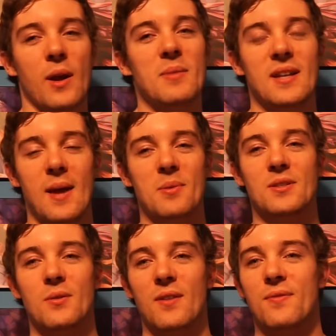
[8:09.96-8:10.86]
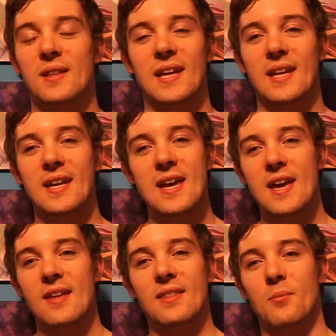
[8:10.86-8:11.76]
Remnant episode, I feel like
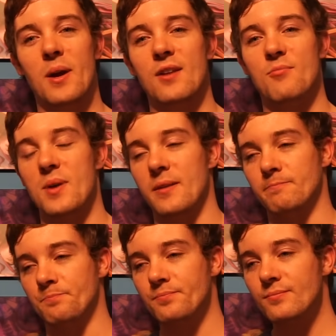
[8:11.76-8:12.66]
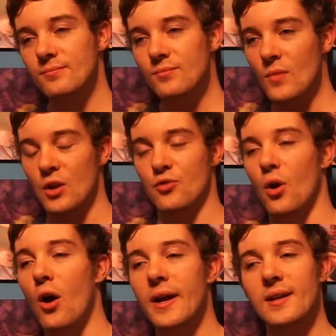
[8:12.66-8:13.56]
there might have been a
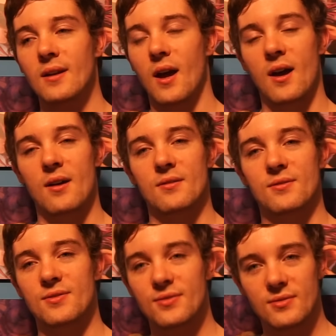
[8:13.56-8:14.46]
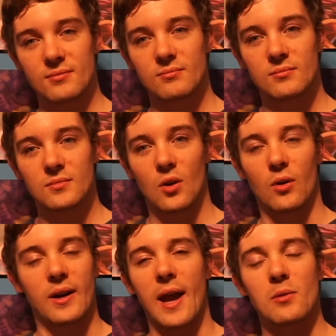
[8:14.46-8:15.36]
drawing of, or
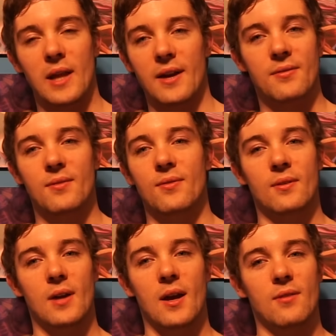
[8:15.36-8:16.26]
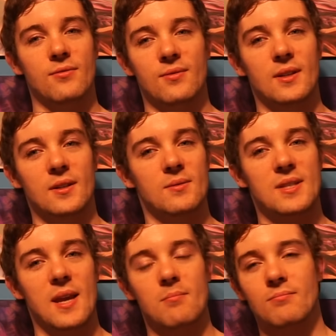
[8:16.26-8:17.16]
an outline of the
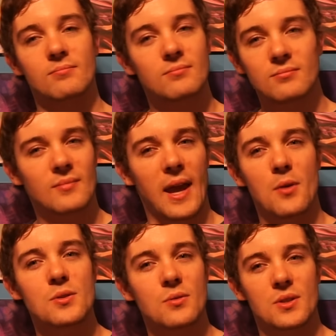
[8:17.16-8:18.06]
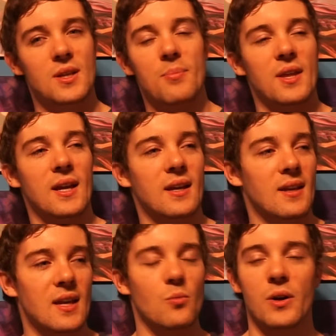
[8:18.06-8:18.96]
same house or something
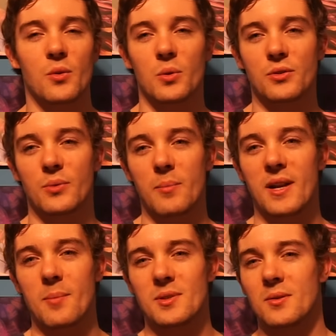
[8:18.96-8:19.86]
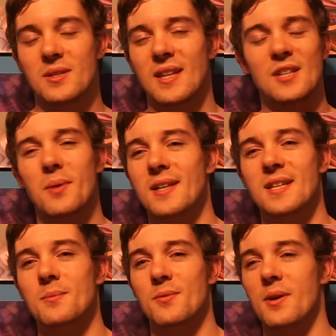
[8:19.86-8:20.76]
in one of the World of Remnant episodes, and that's why it
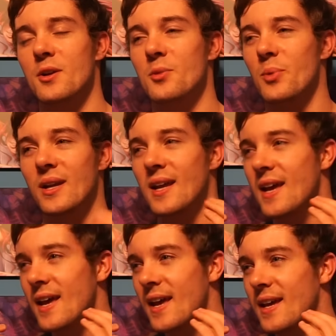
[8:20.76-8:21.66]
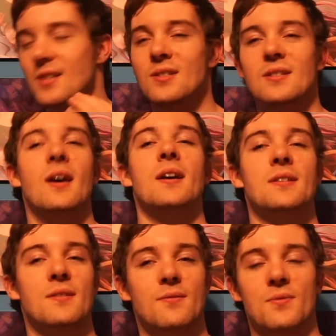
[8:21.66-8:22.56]
seems familiar, but it just
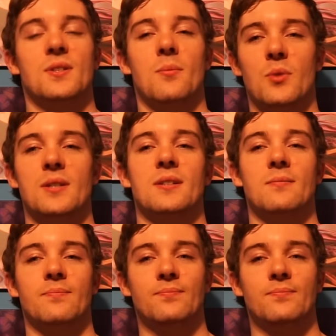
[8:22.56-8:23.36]
does for some reason.